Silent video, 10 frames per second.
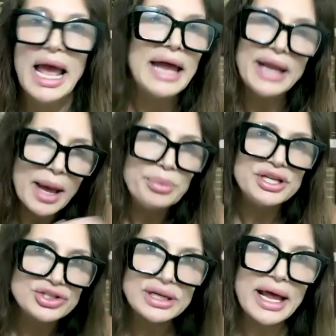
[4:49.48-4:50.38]
And
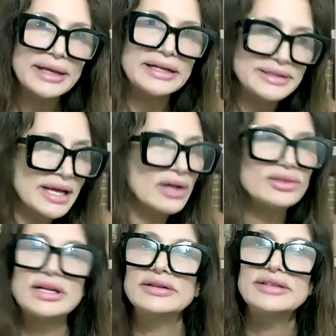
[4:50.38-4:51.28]
epigenetic
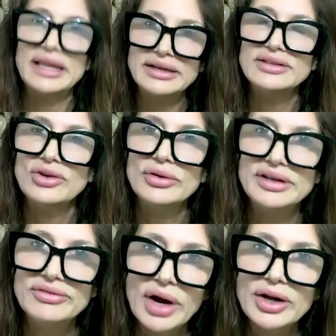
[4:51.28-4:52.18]
tells us that it's our
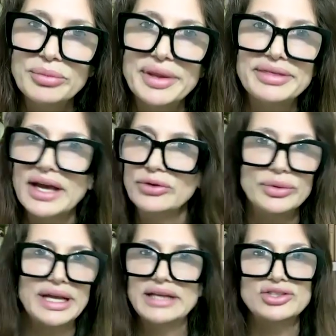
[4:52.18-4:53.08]
environment that
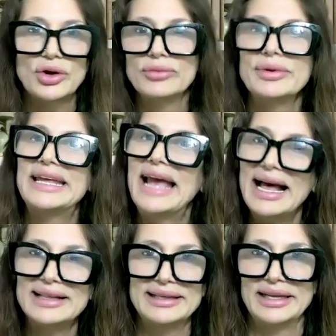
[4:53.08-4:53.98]
creates our
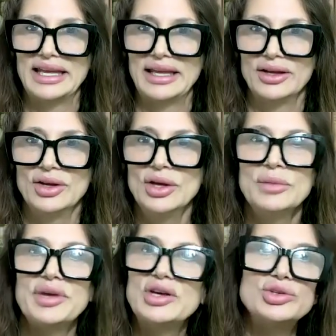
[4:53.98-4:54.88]
reality
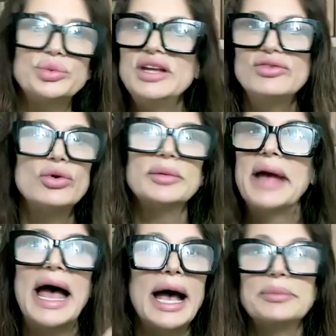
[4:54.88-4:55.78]
because we form
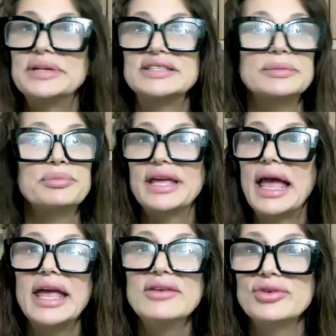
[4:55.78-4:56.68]
habits and
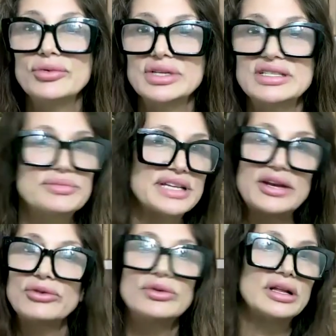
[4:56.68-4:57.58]
behaviorisms
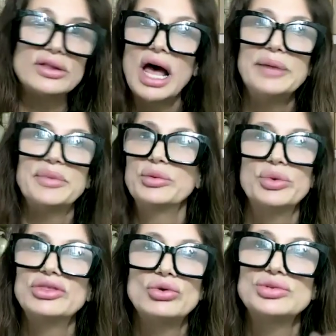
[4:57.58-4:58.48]
that are in alignment
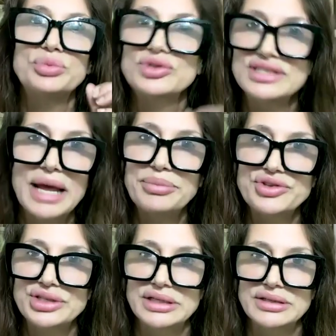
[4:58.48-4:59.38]
with those
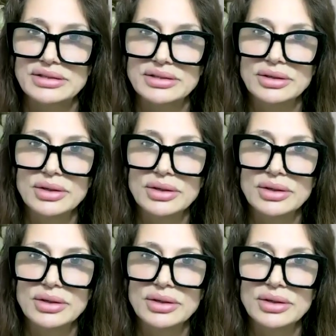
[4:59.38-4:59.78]
perceptions.